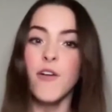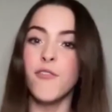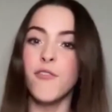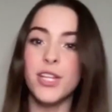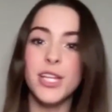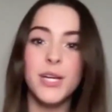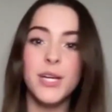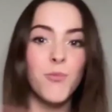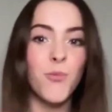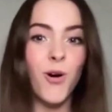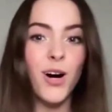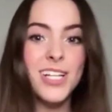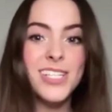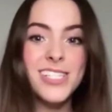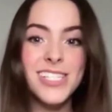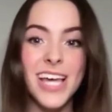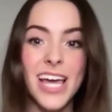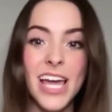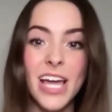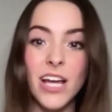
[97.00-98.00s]
really one
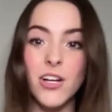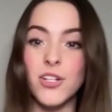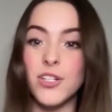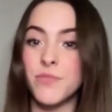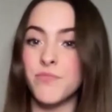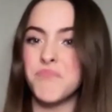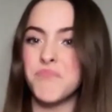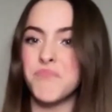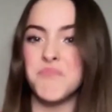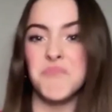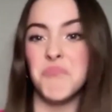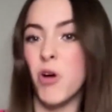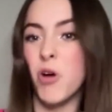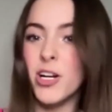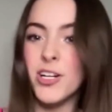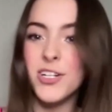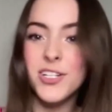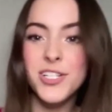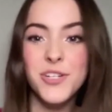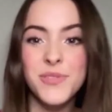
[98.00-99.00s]
take or one
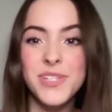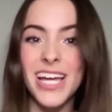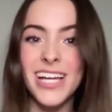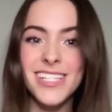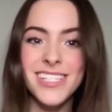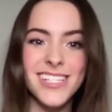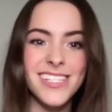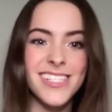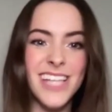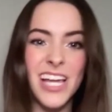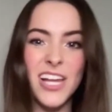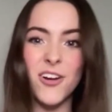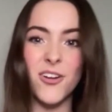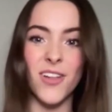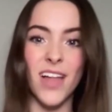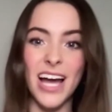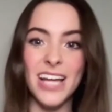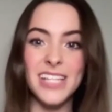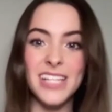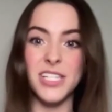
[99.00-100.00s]
or two takes to say your
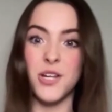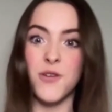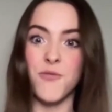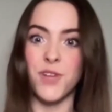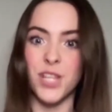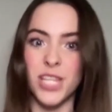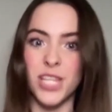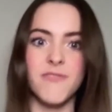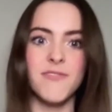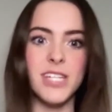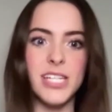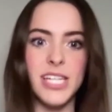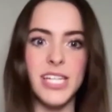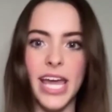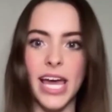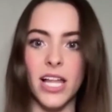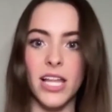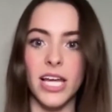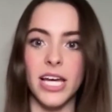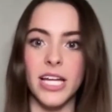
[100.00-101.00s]
lines, and you really have to
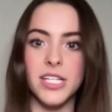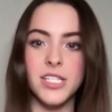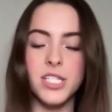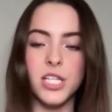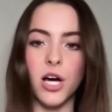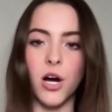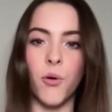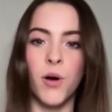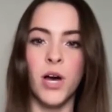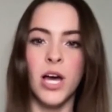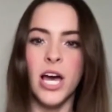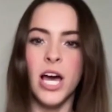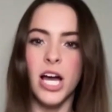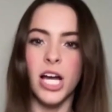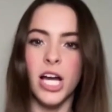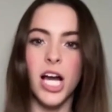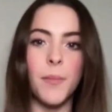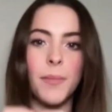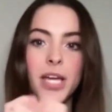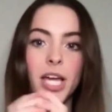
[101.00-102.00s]
nail it. So
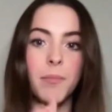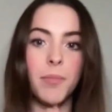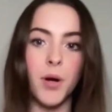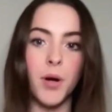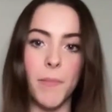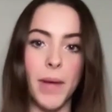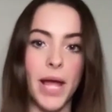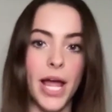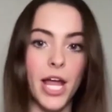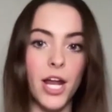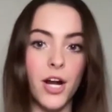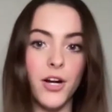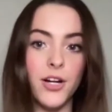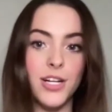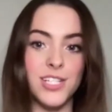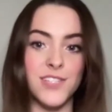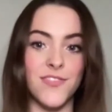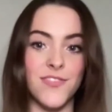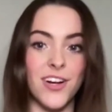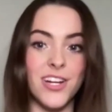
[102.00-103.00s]
coming in prepared is
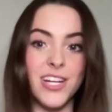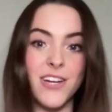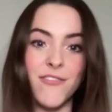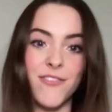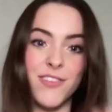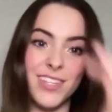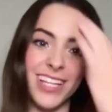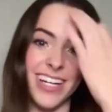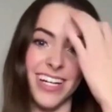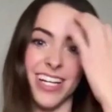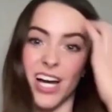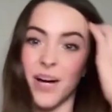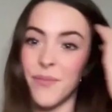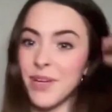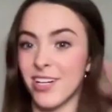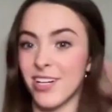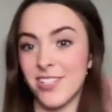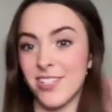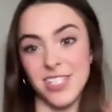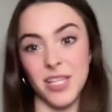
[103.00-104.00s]
very different than coming
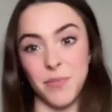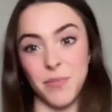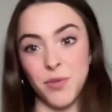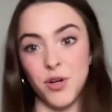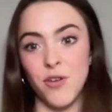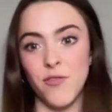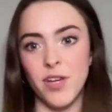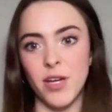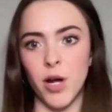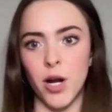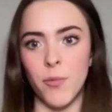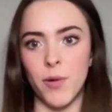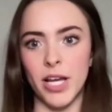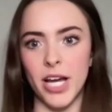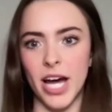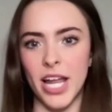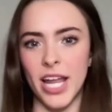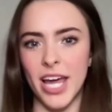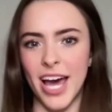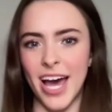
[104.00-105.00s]
onto the movie where we
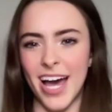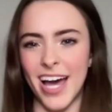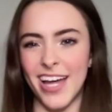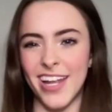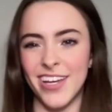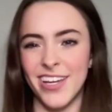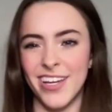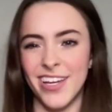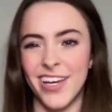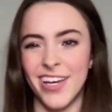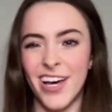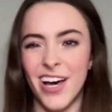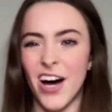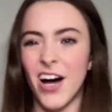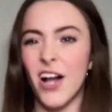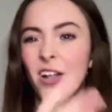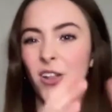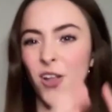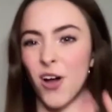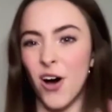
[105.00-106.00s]
kind of had
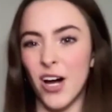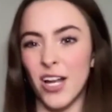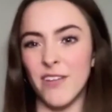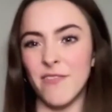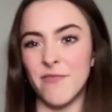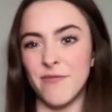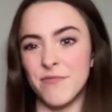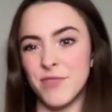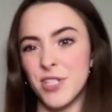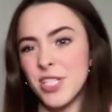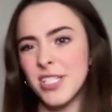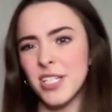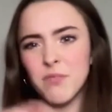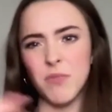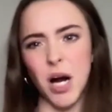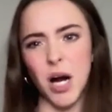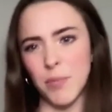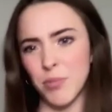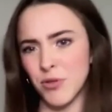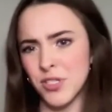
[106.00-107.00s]
a lot of just a
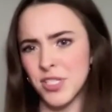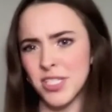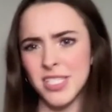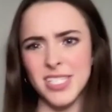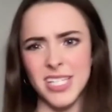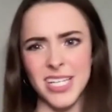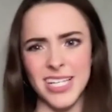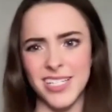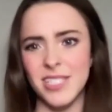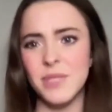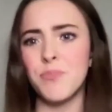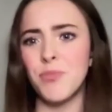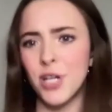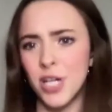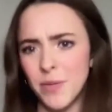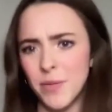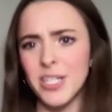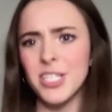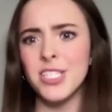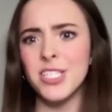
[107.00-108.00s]
couple scenes pretty
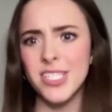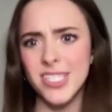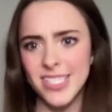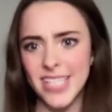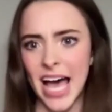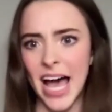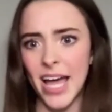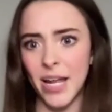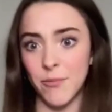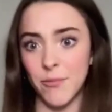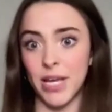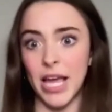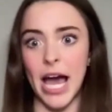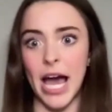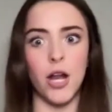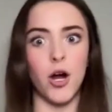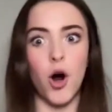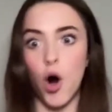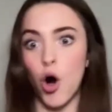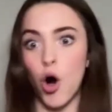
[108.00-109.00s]
much set and we
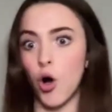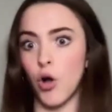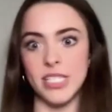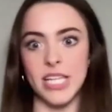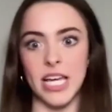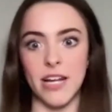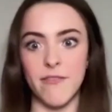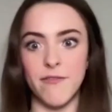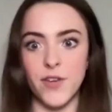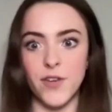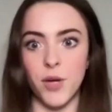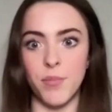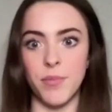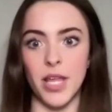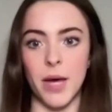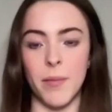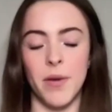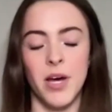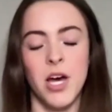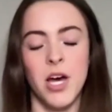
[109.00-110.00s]
had all day to film
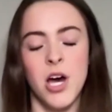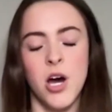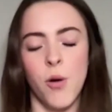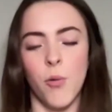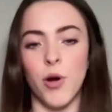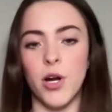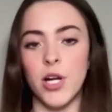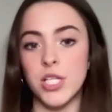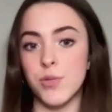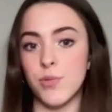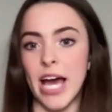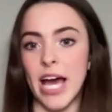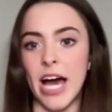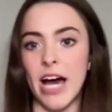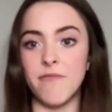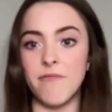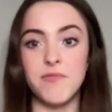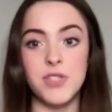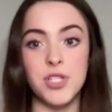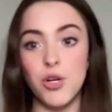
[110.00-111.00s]
them whereas we
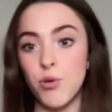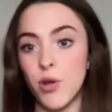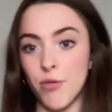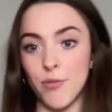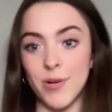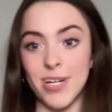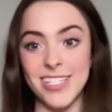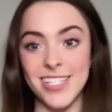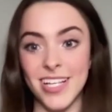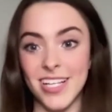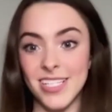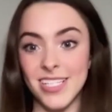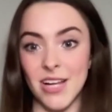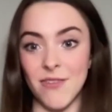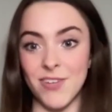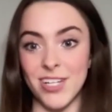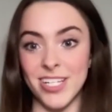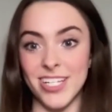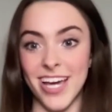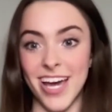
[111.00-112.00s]
have two to three scenes
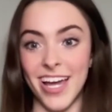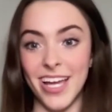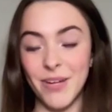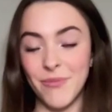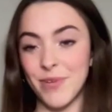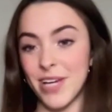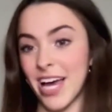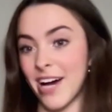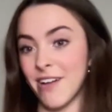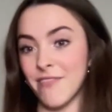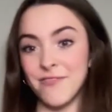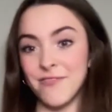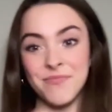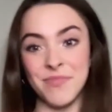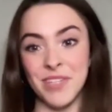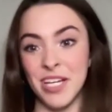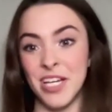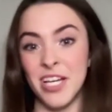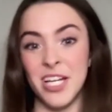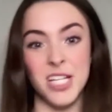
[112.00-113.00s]
every day and we have
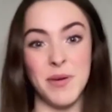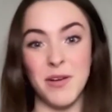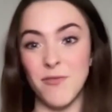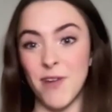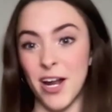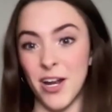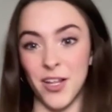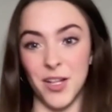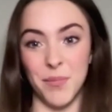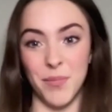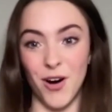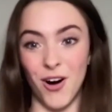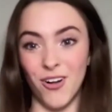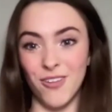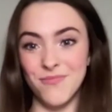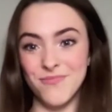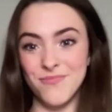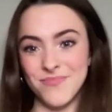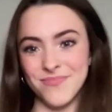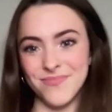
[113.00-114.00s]
to be right on the ball